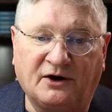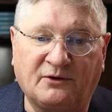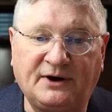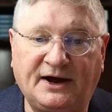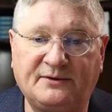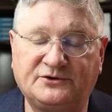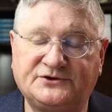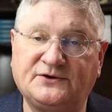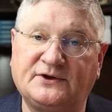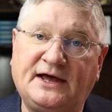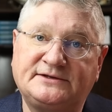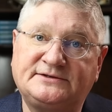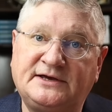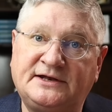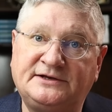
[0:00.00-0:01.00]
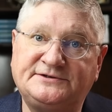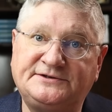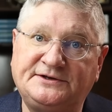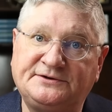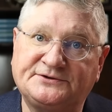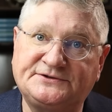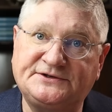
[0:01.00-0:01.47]
All right, so that's N
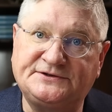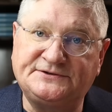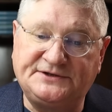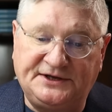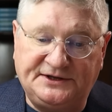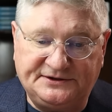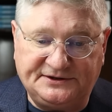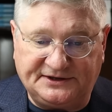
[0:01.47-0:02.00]
acetylcysteine